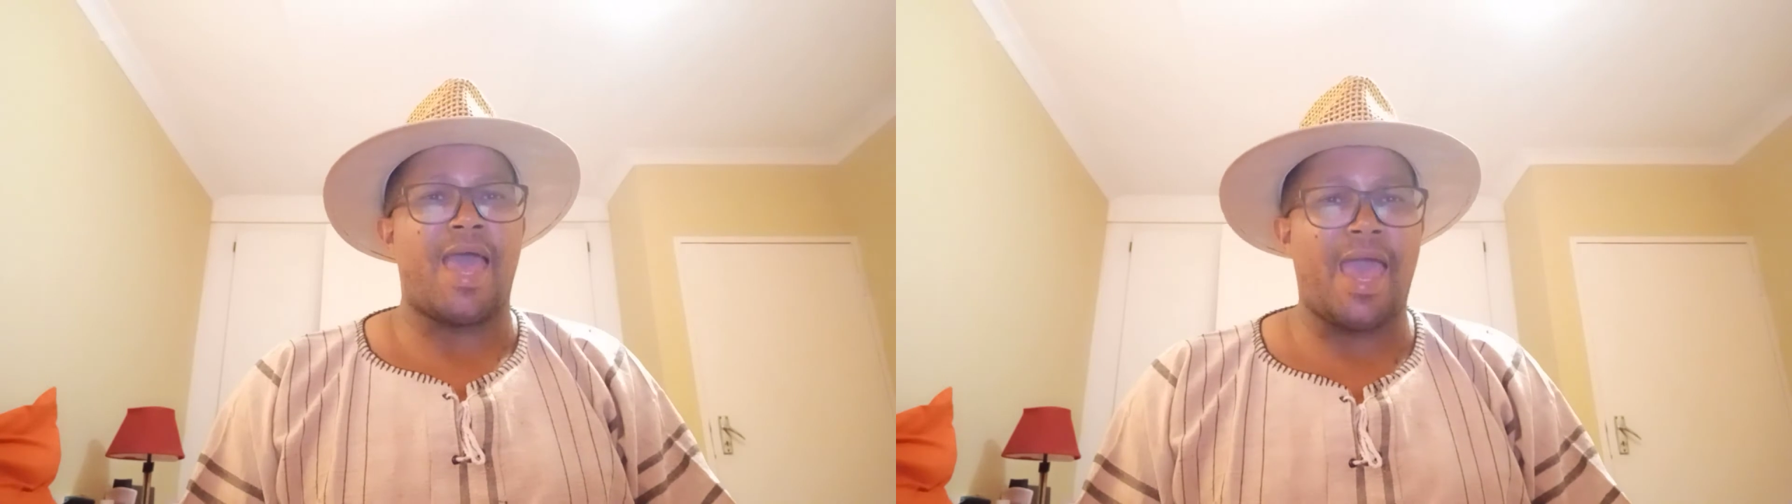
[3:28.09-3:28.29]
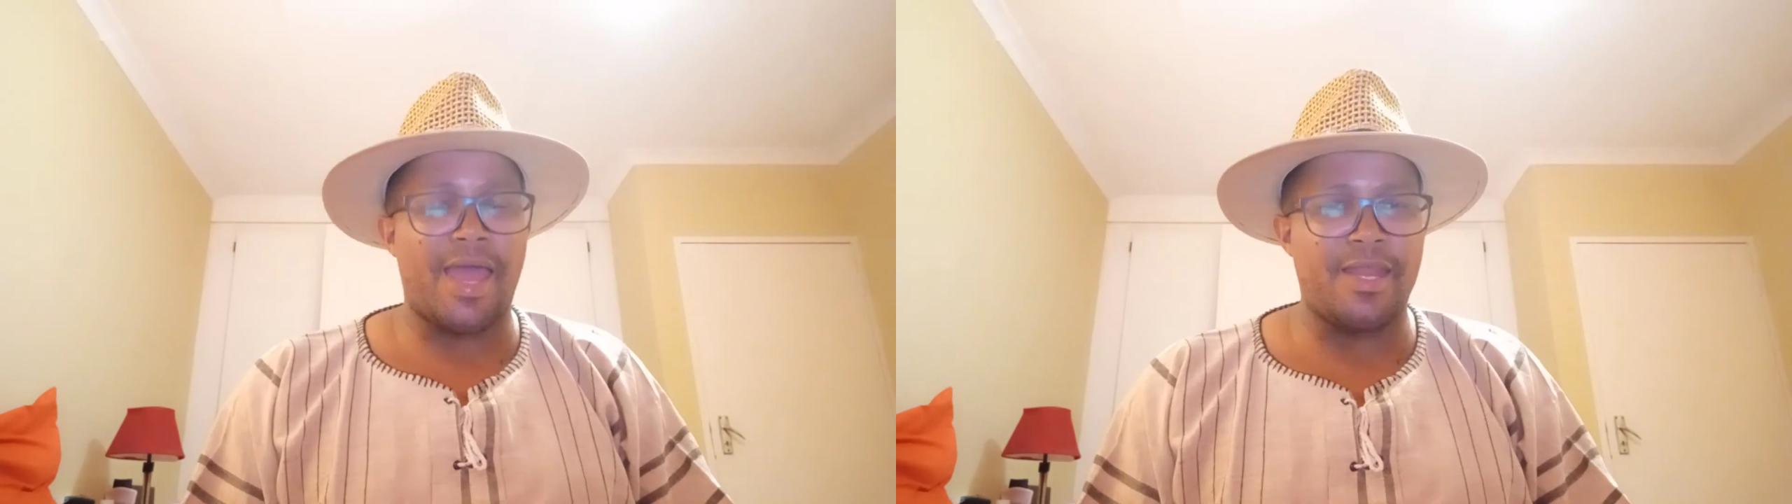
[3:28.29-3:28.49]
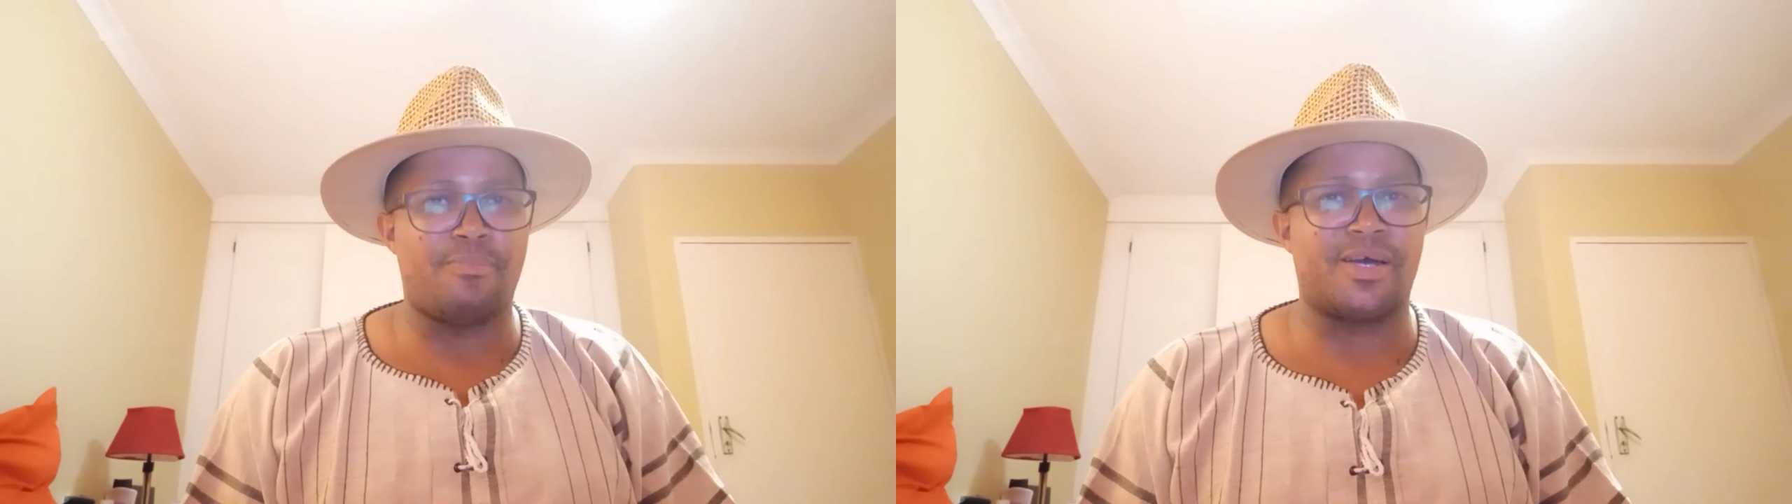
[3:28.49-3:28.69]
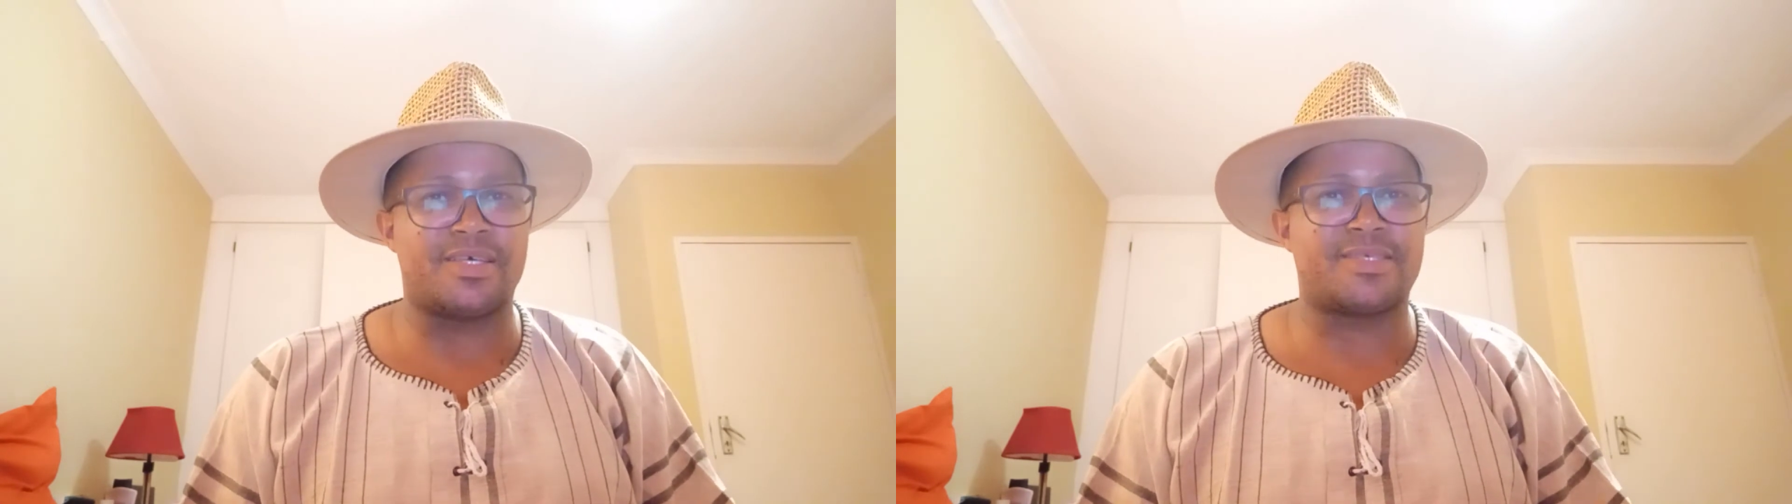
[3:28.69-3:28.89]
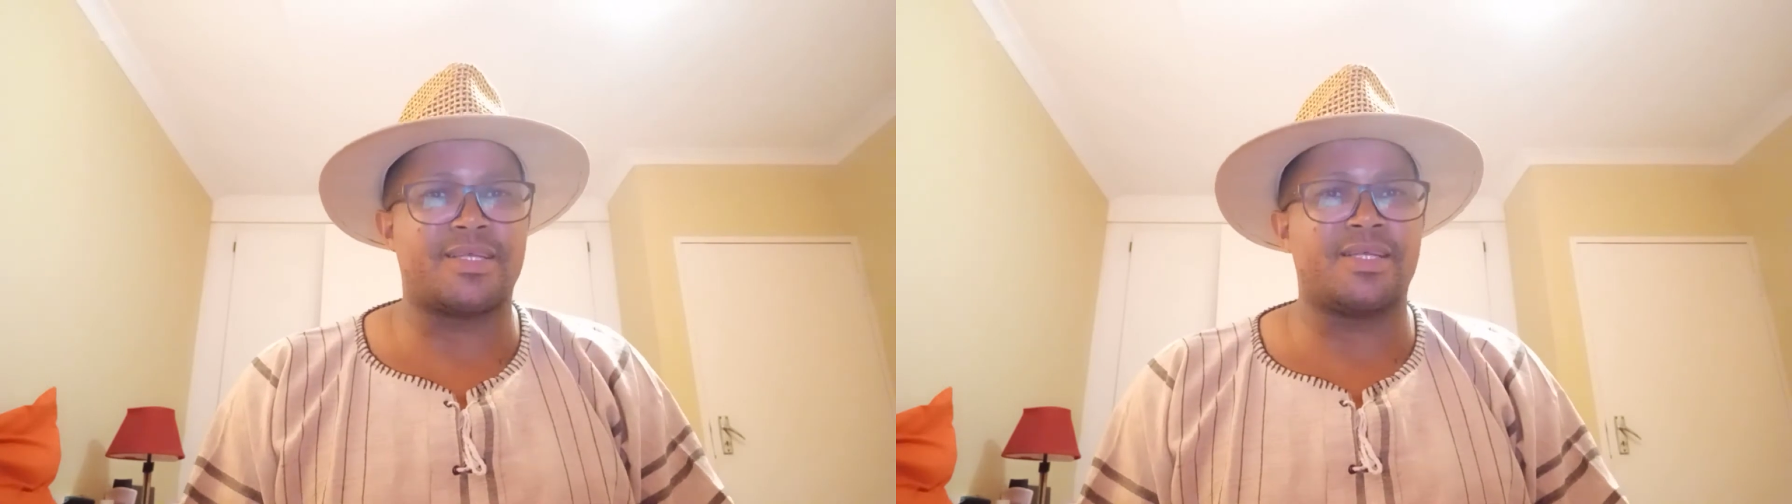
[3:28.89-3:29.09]
any
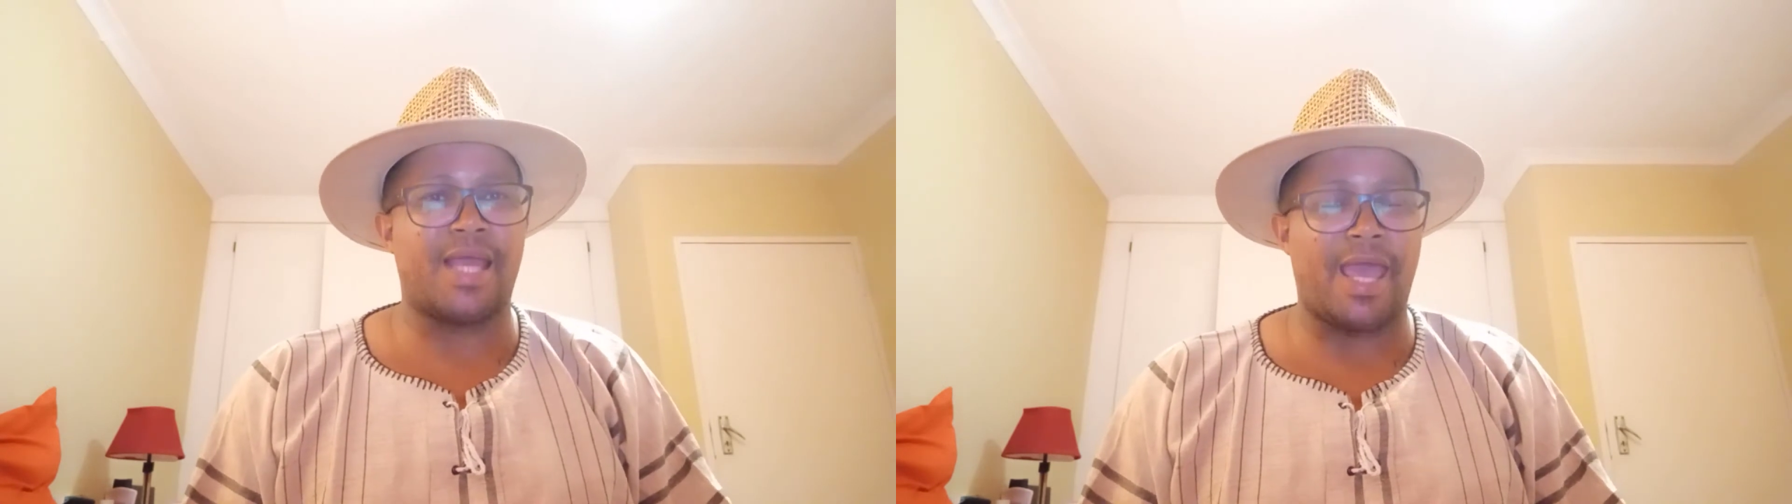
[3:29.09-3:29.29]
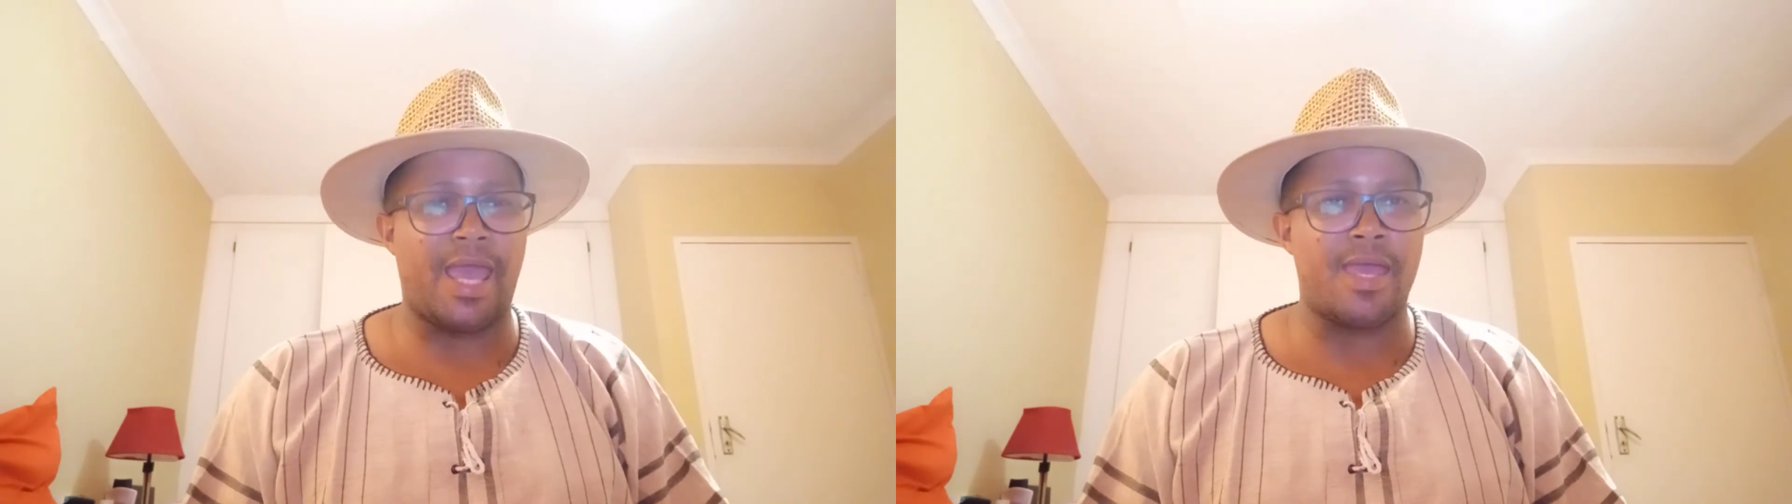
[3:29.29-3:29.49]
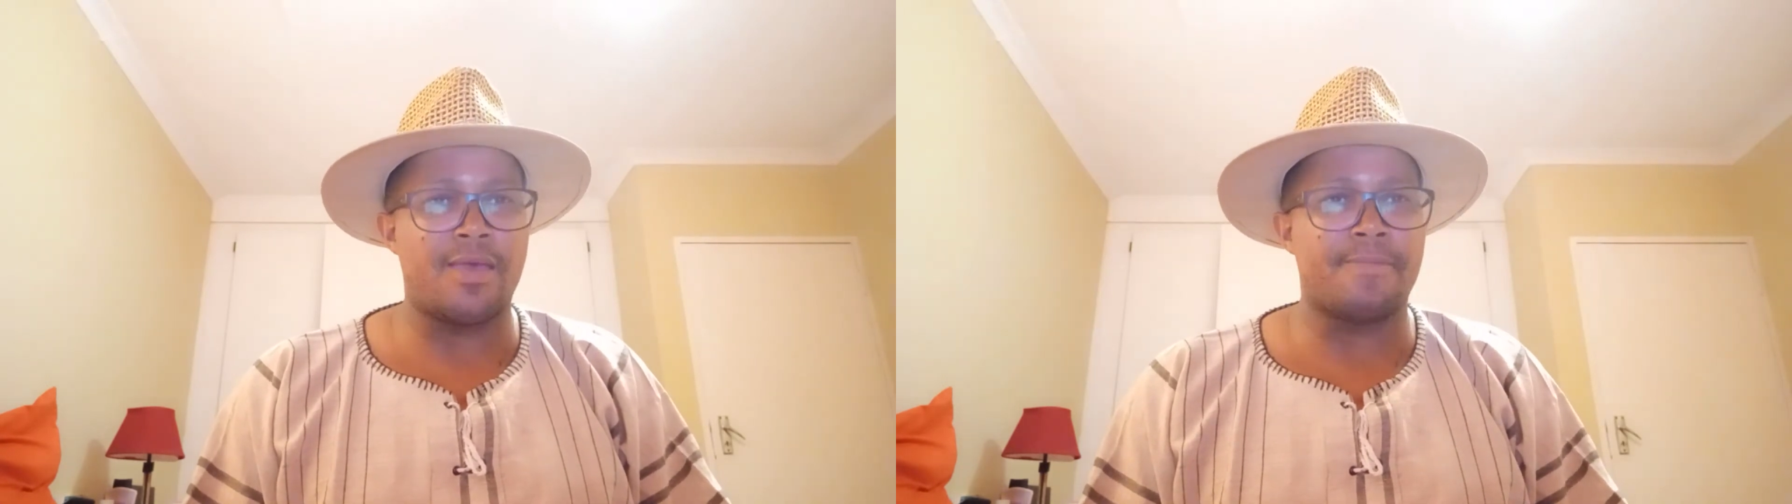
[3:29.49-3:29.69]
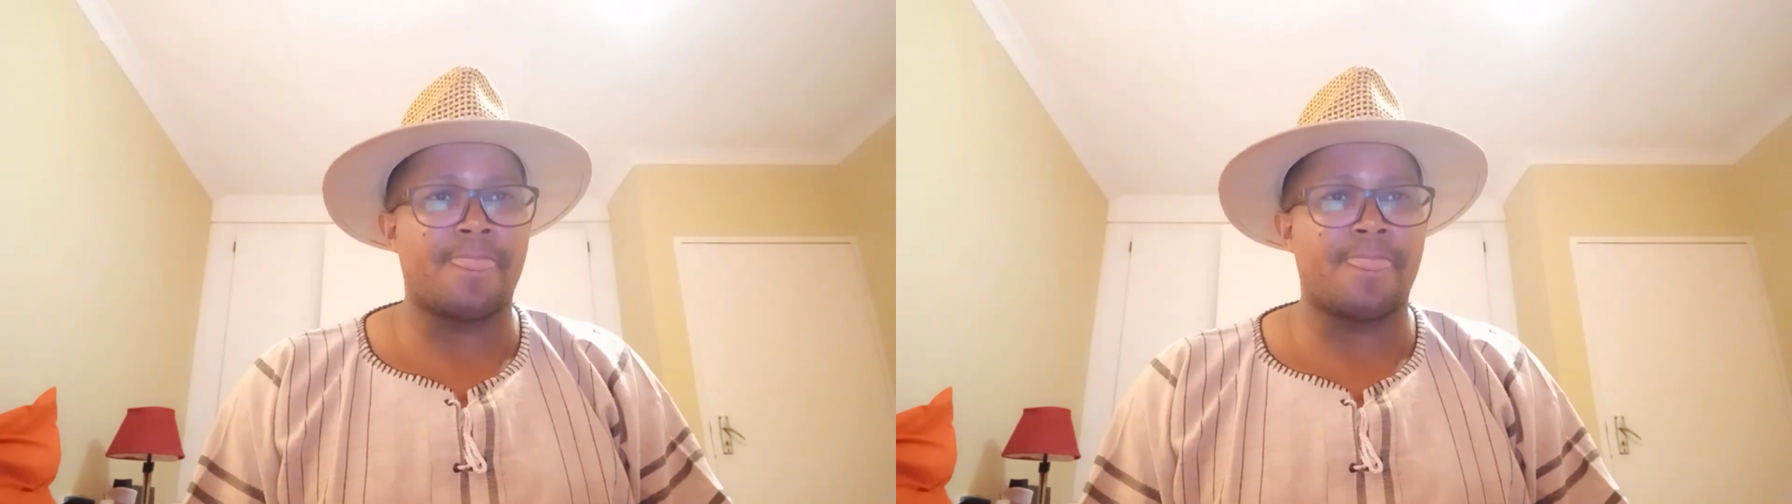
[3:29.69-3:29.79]
person A